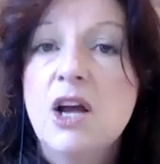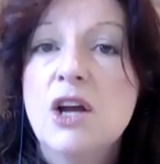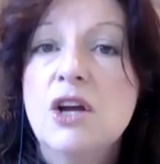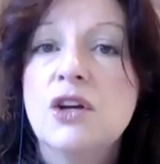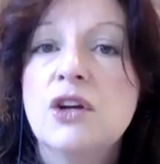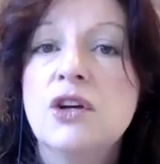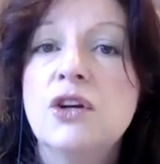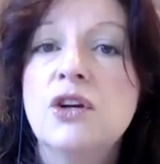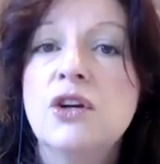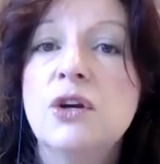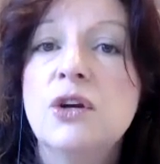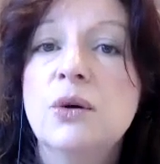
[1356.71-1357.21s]

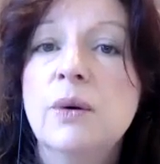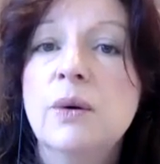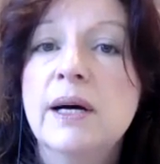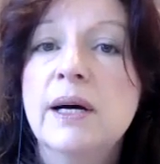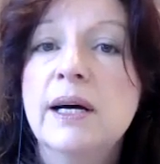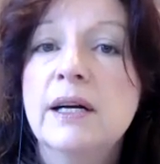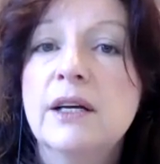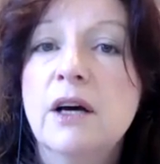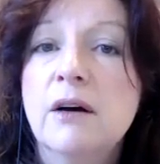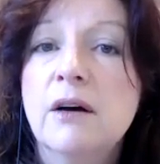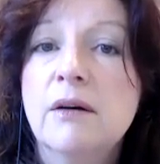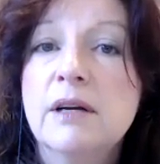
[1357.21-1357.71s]
you are
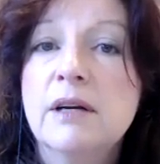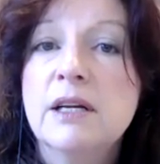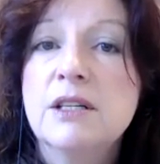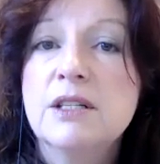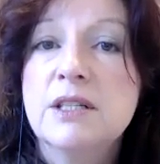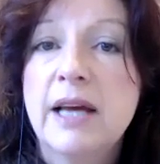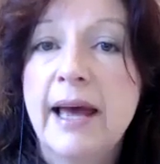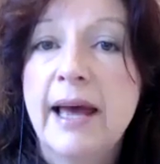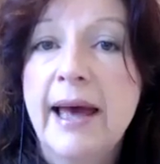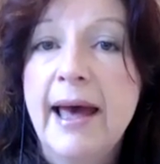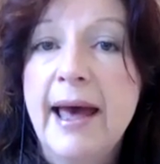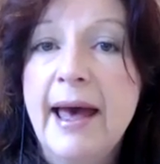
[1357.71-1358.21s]
going
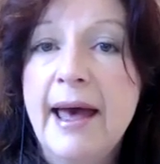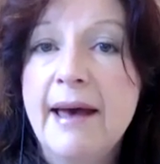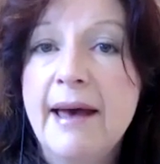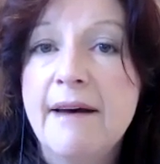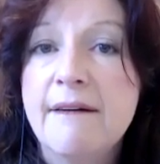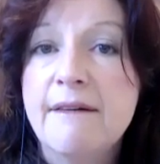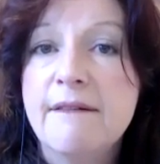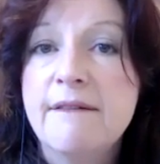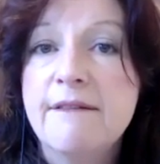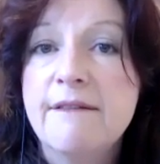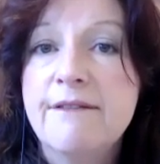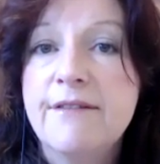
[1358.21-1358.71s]
to
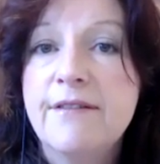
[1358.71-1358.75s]
have